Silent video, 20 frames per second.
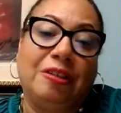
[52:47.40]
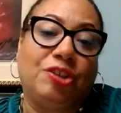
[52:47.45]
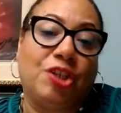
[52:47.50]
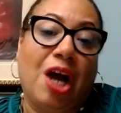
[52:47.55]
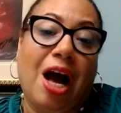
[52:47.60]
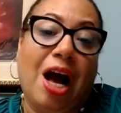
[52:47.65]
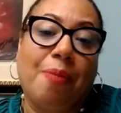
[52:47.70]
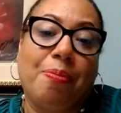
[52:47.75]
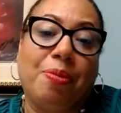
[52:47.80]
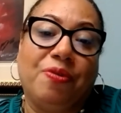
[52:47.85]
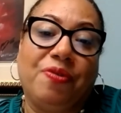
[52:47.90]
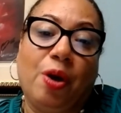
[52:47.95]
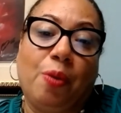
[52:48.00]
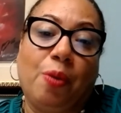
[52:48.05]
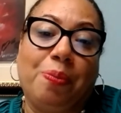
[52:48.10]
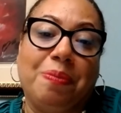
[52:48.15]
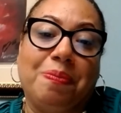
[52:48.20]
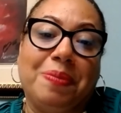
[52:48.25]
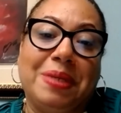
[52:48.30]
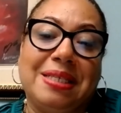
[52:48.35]
job of
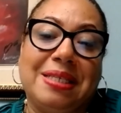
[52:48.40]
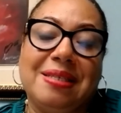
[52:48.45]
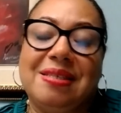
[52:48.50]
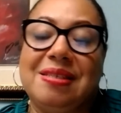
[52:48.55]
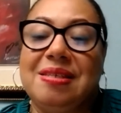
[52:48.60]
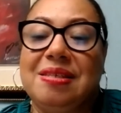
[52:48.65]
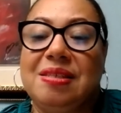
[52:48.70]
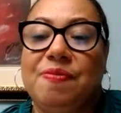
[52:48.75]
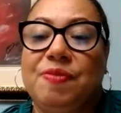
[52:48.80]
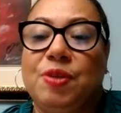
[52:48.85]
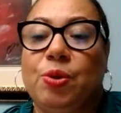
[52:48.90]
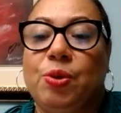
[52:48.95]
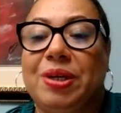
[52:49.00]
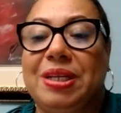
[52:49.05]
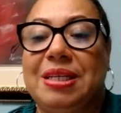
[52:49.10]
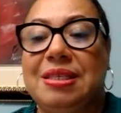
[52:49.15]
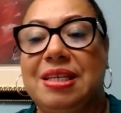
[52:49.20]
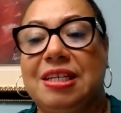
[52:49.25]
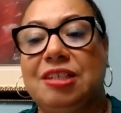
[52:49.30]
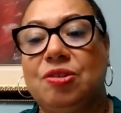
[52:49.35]
helping businesses if the
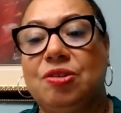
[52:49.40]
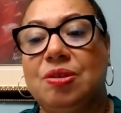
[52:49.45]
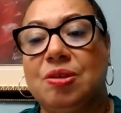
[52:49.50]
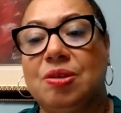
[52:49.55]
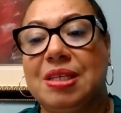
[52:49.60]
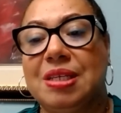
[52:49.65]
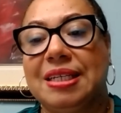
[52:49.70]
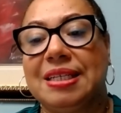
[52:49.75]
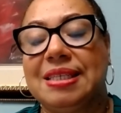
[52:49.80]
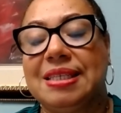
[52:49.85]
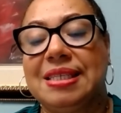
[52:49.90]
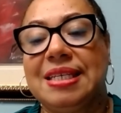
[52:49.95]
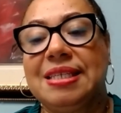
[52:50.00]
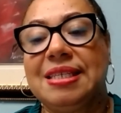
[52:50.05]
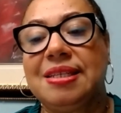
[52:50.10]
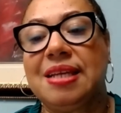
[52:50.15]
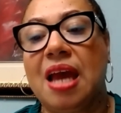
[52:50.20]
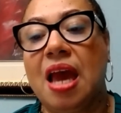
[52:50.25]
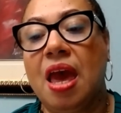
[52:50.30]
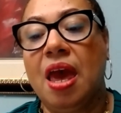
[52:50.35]
organization doesn't
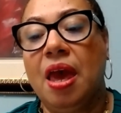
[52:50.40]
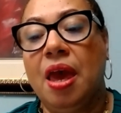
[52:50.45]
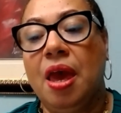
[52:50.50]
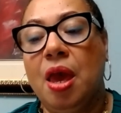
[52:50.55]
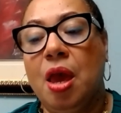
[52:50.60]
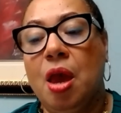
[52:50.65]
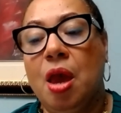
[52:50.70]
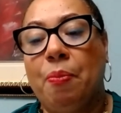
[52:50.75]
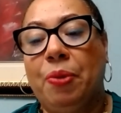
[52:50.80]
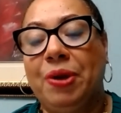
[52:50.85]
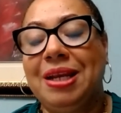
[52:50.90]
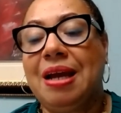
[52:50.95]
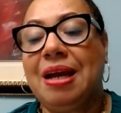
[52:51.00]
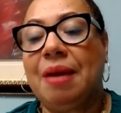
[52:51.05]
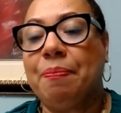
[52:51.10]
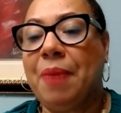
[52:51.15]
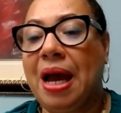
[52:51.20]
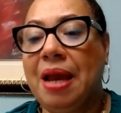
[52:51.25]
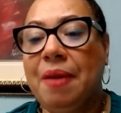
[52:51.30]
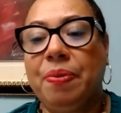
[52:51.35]
exist. But
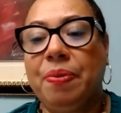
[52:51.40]
my